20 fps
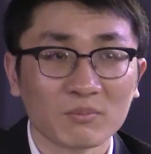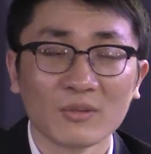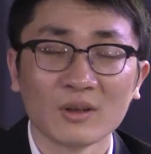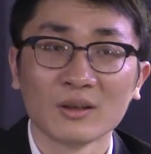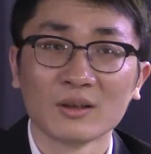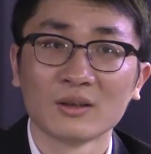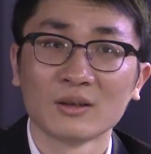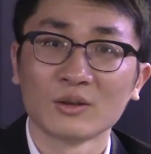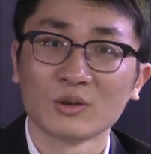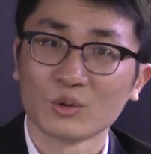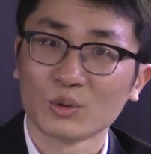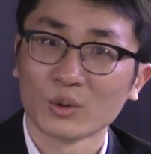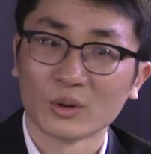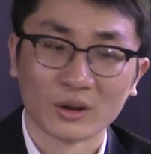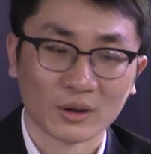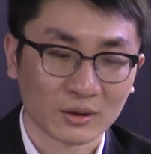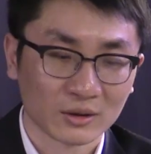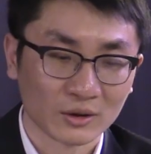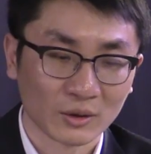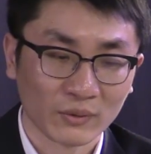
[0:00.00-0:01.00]
uh,
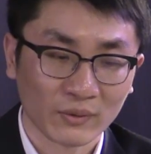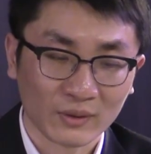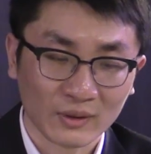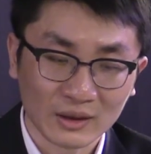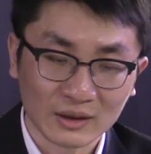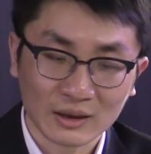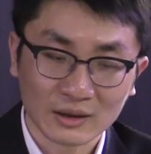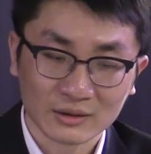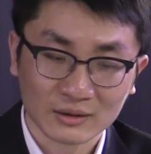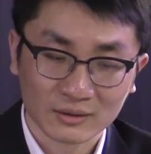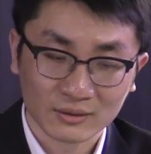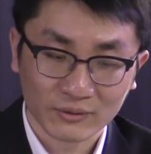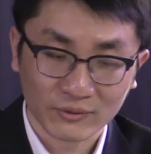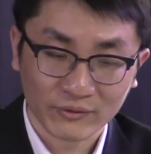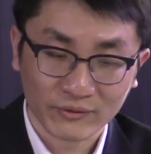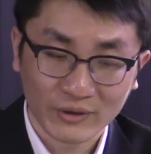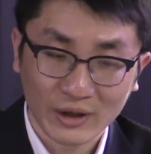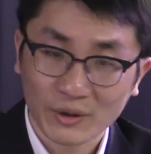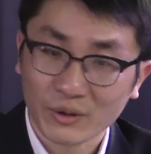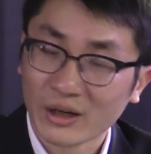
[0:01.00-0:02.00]
sure. So this is
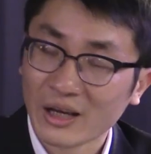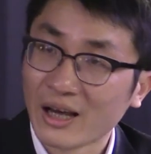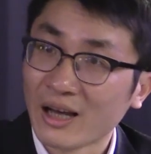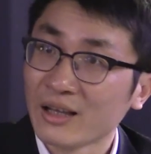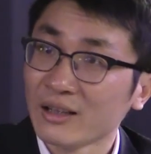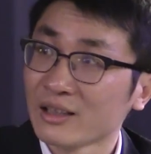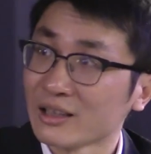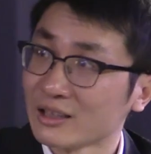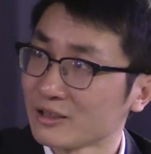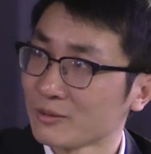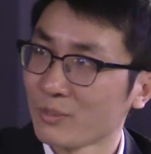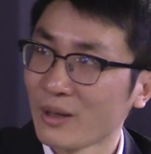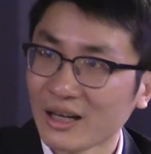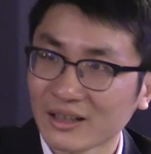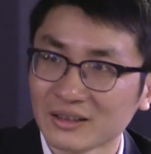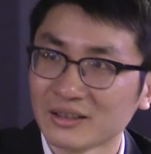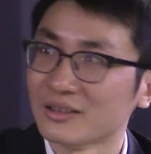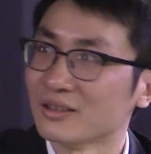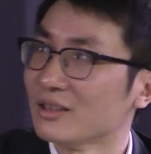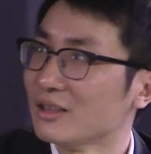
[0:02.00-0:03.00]
very
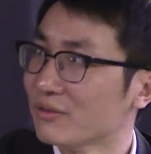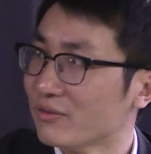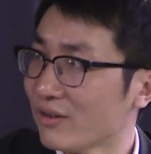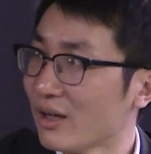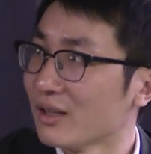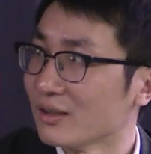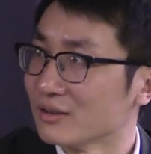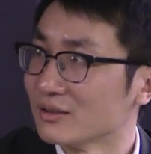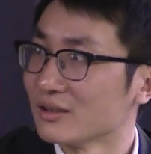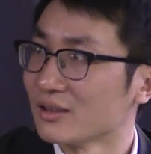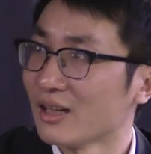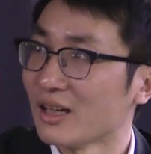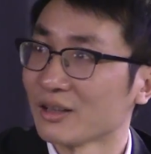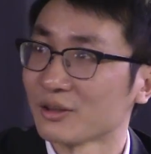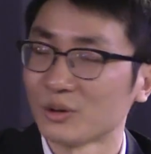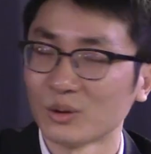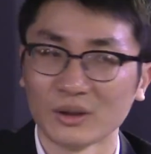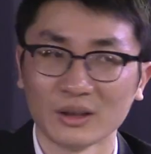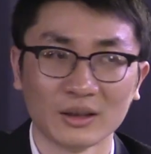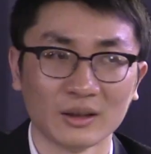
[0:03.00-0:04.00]
unexpected event.
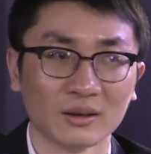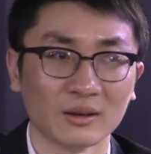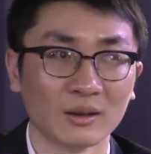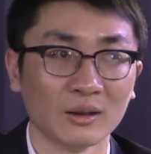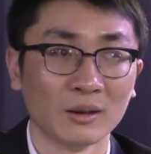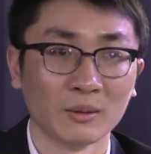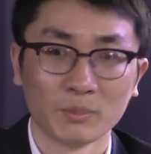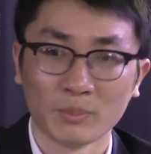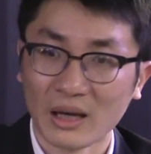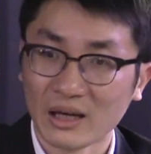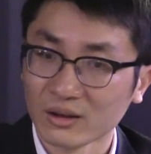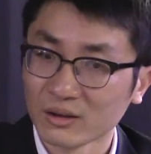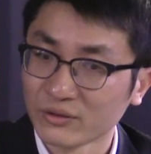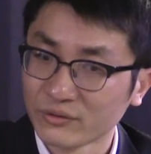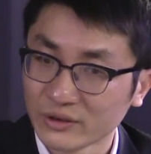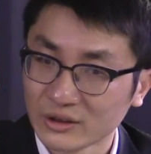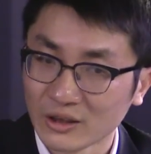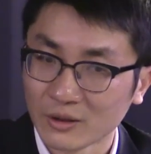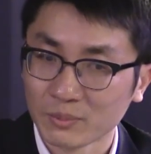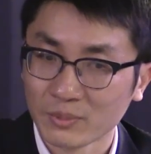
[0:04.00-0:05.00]
Actually, uh, Bank
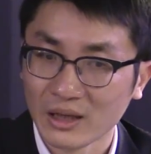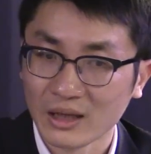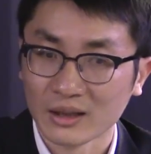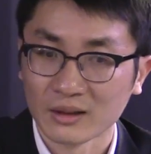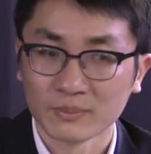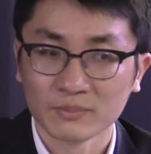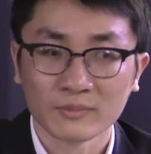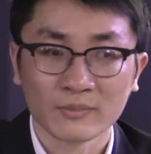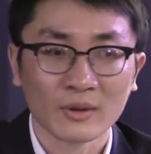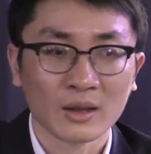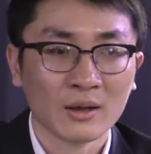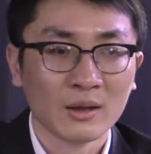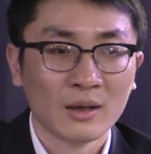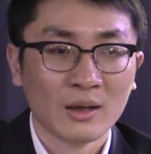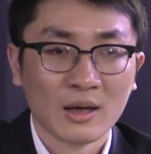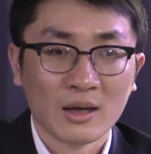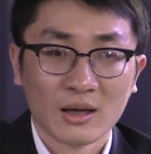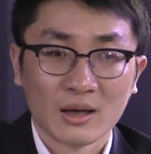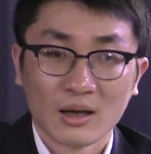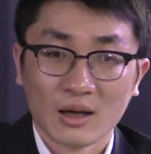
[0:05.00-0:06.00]
of Japan
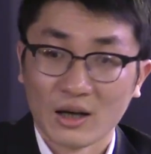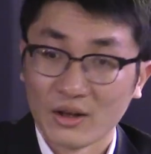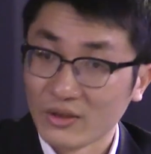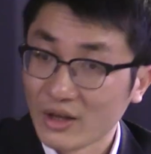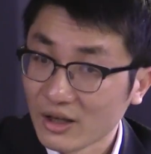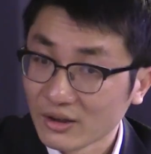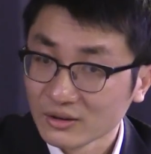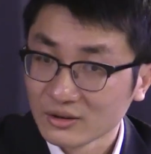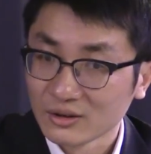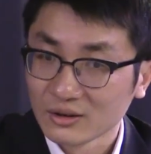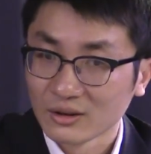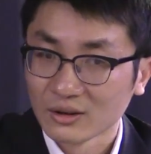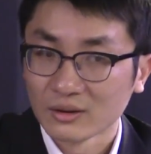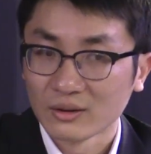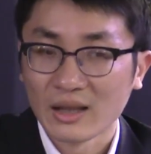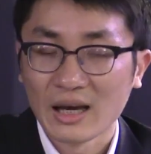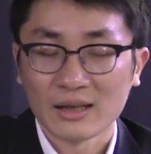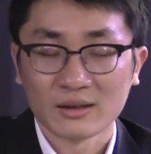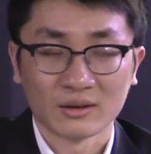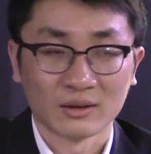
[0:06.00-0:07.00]
announced uh,
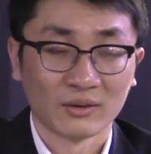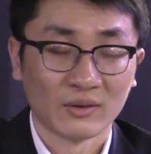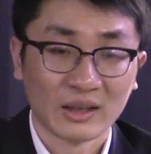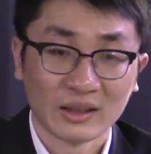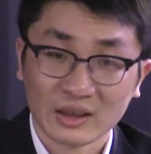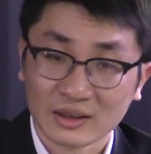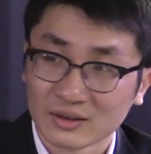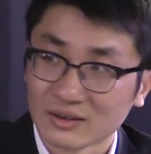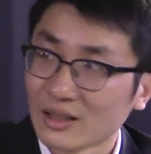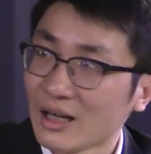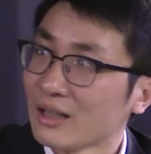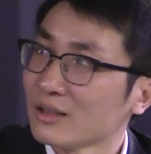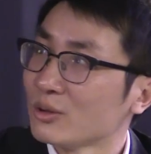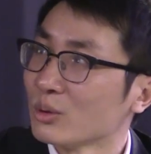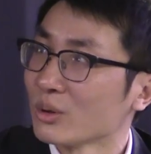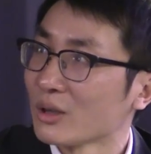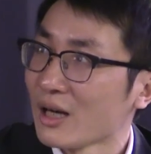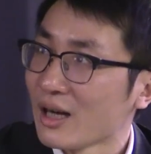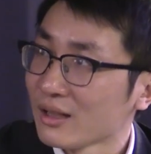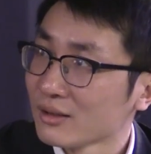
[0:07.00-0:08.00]
that they decide
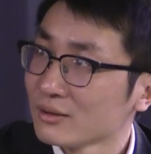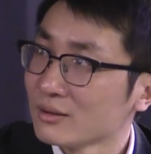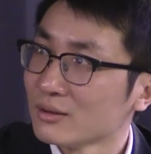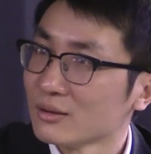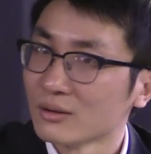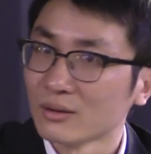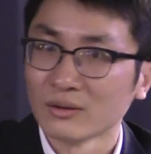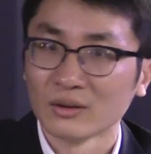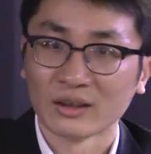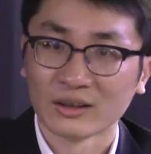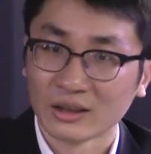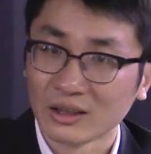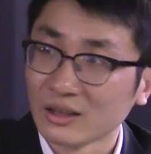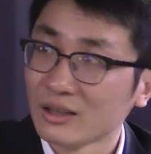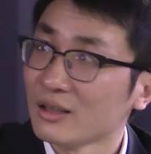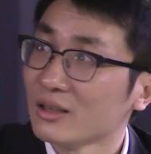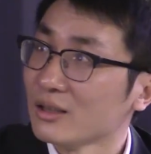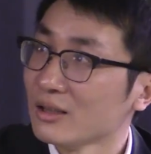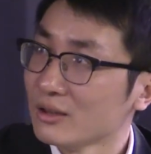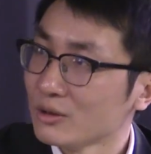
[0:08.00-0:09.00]
to cut the
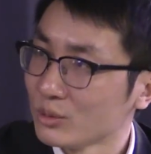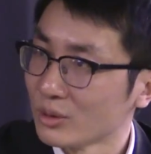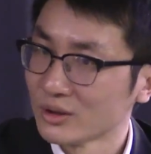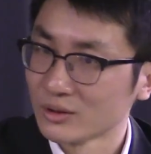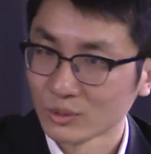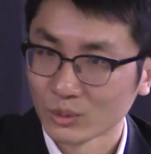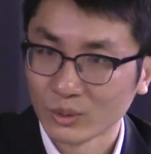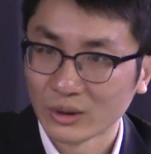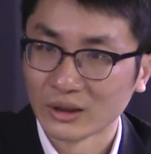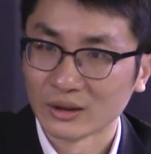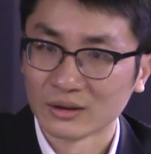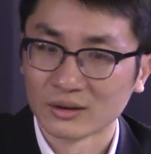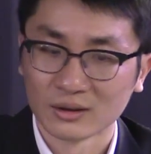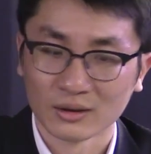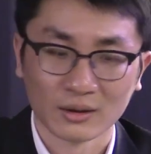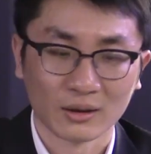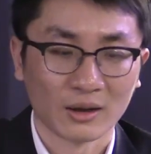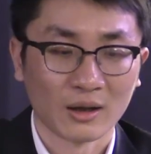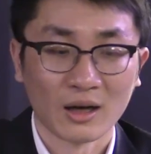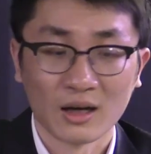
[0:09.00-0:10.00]
key interest rate
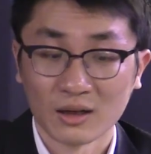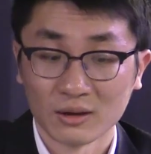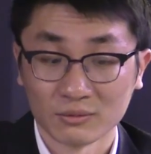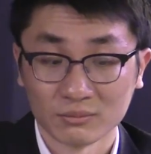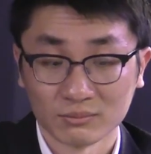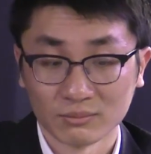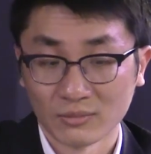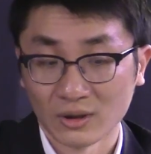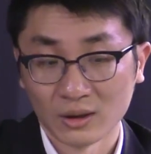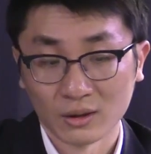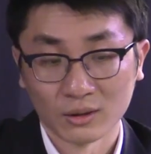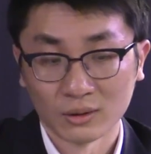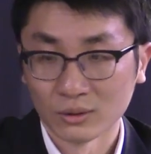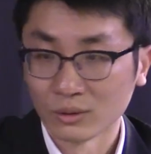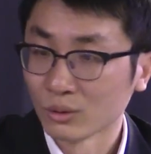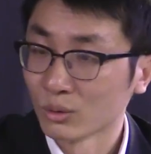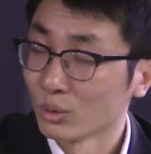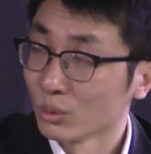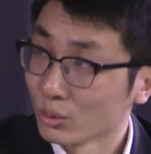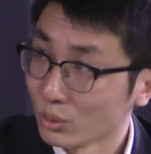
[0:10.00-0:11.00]
on, uh,
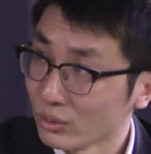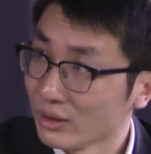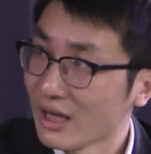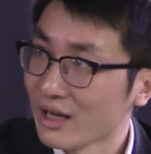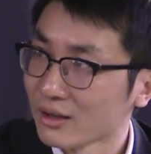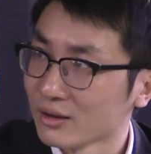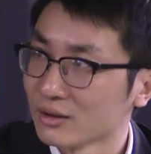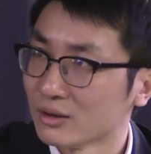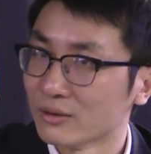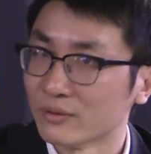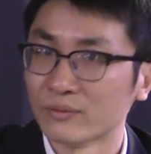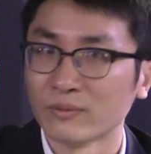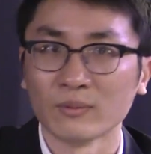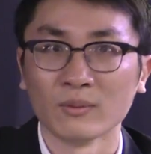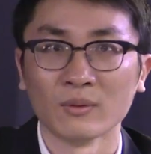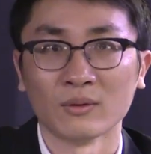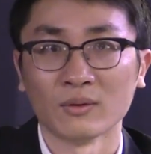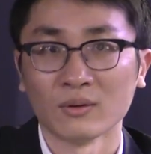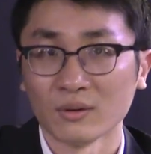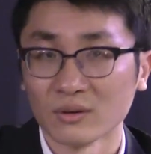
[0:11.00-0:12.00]
to, to negative
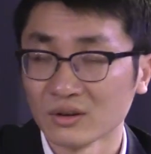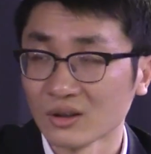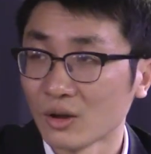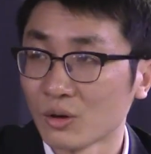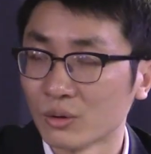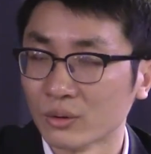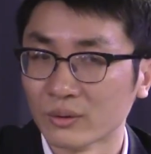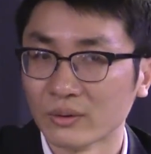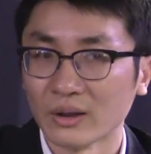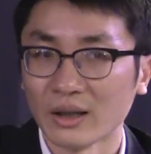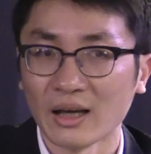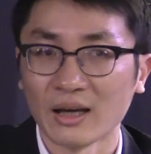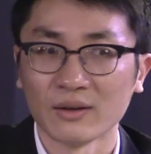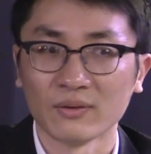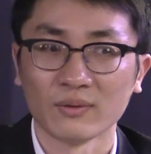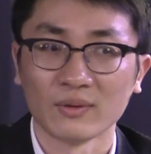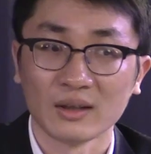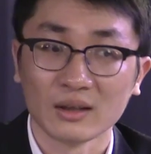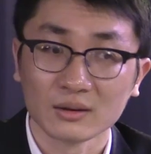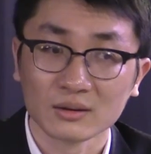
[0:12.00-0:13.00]
zone,
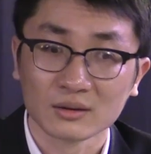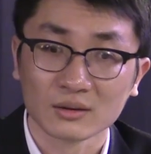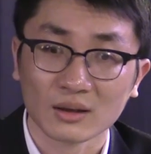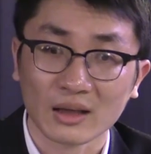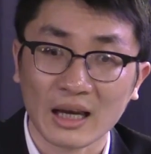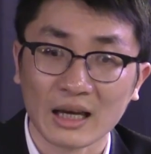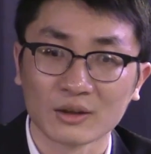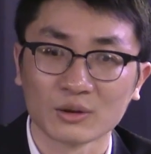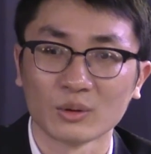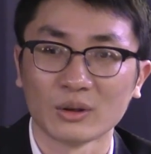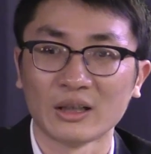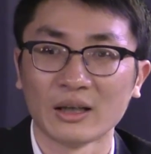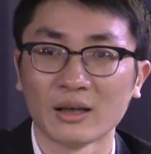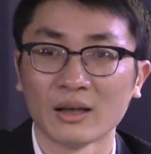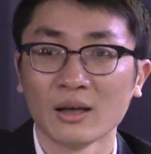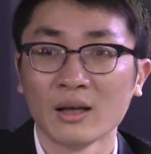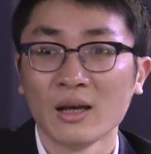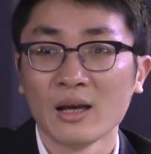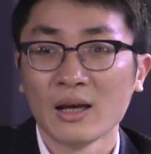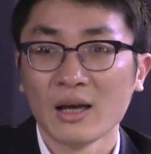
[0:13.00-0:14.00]
and this actually
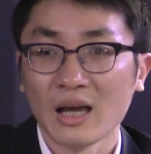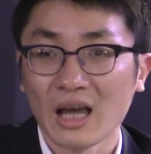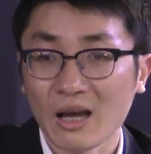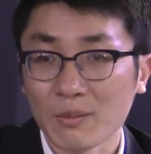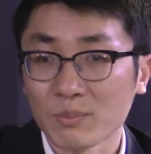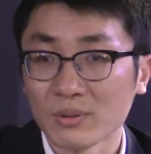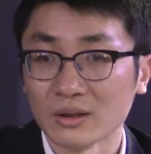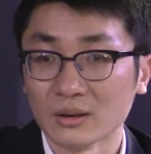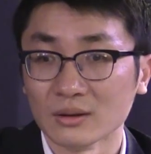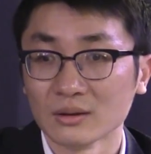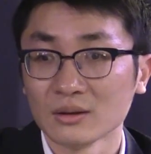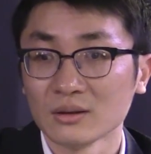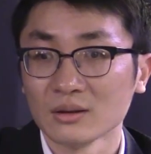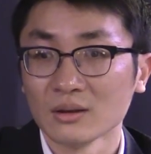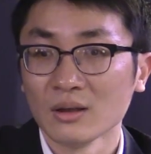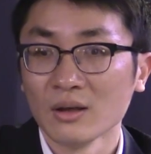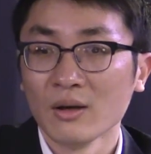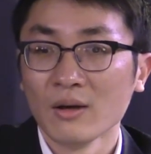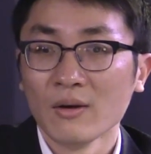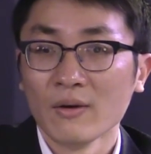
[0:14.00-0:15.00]
happens
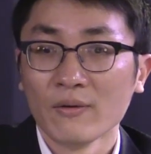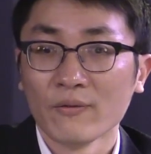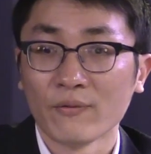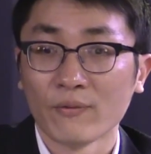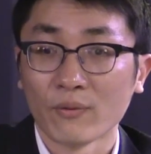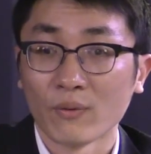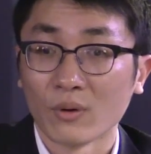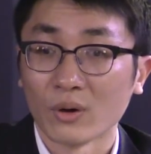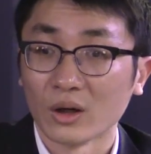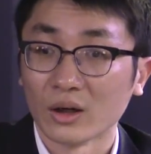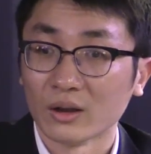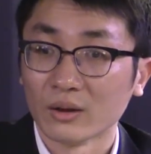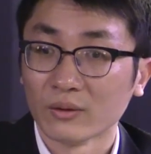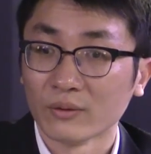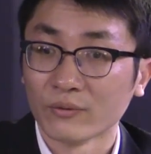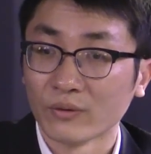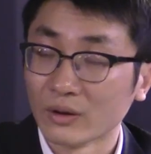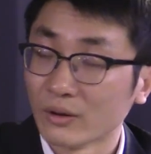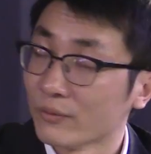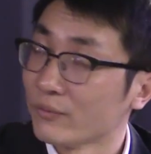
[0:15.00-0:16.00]
for
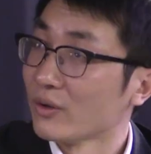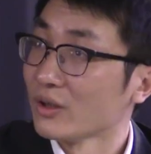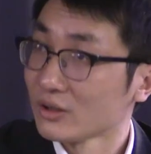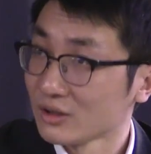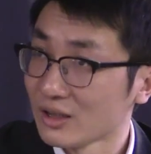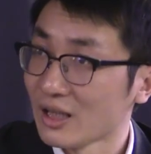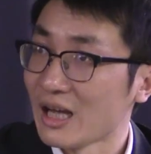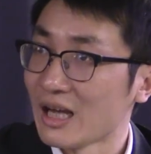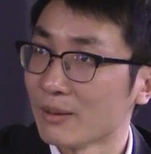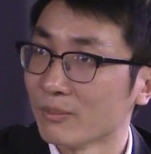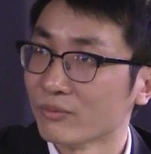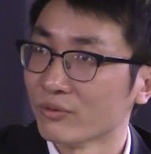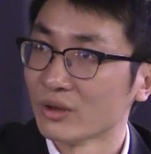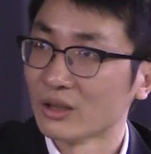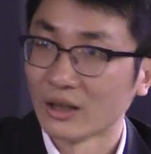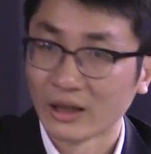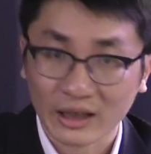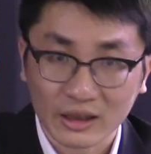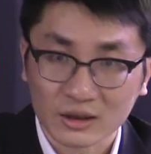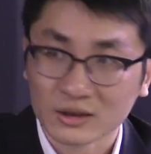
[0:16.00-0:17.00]
for the first time for
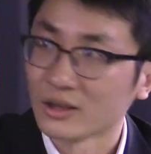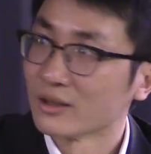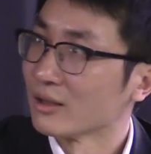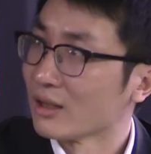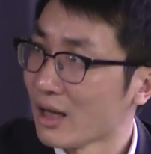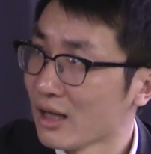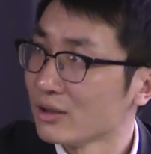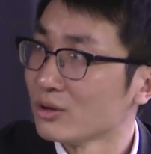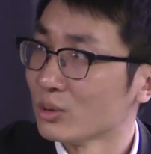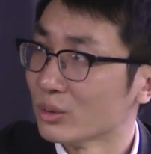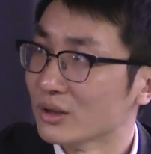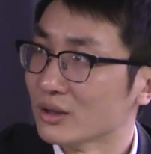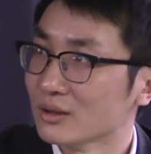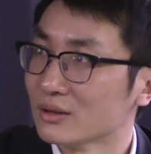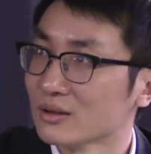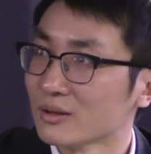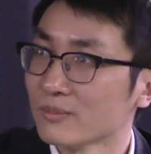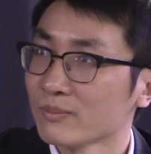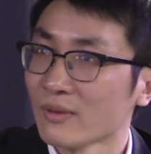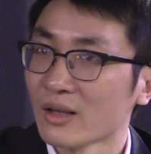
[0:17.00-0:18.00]
the Asian
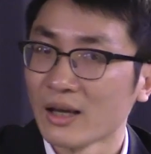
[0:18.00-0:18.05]
countries.